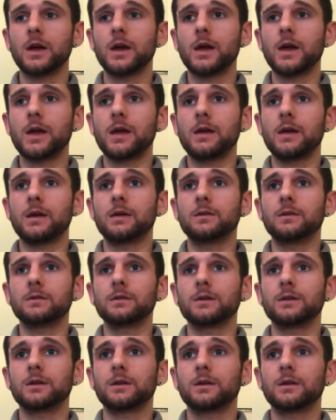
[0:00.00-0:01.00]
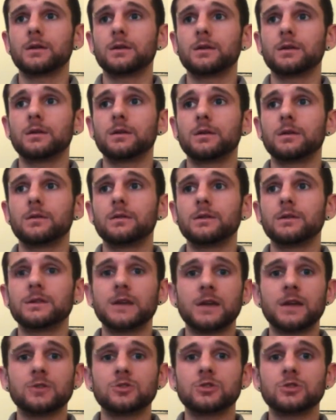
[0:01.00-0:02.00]
and the
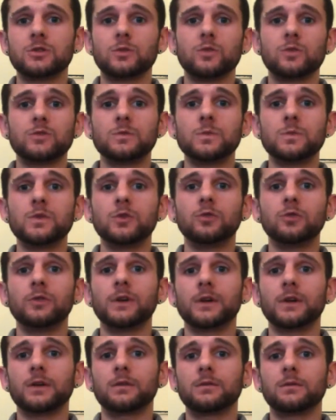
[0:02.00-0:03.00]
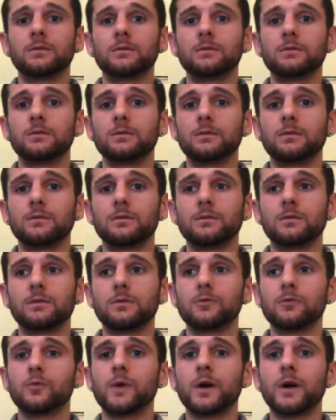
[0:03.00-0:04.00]
tension was building
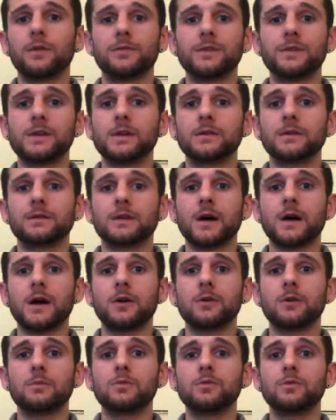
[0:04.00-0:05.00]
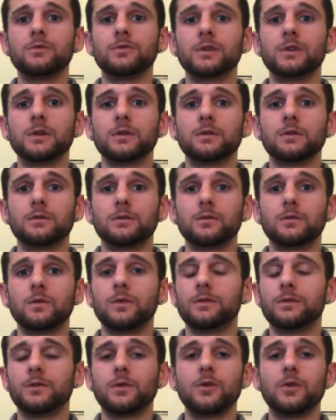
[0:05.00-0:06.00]
throughout the entire movie
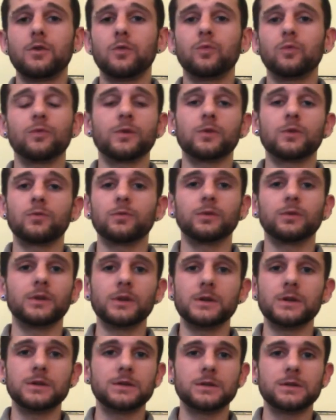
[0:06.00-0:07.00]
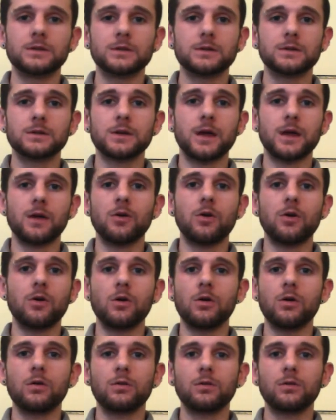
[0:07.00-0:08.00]
with no real release at
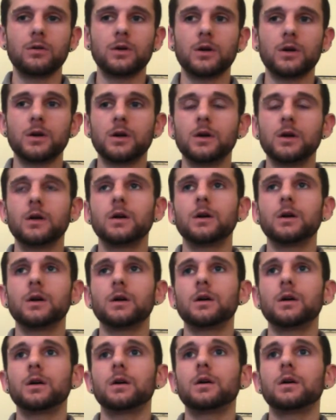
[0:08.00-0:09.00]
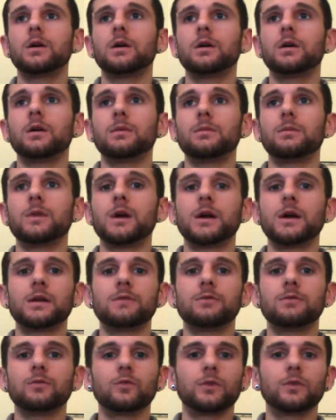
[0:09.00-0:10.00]
all. Not
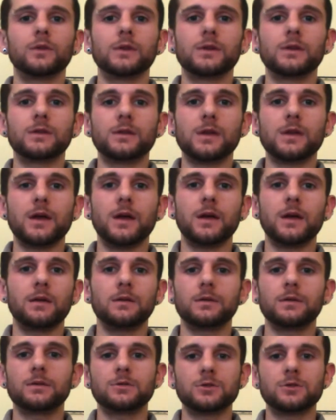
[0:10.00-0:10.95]
even really at the end.